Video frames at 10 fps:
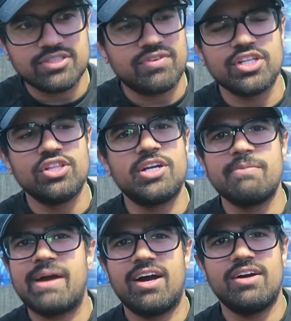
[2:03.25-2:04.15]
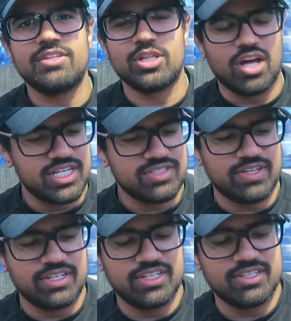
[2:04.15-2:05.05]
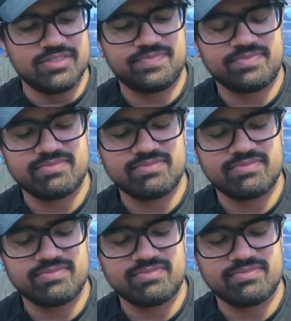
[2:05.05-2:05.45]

learn about the law. It's fun to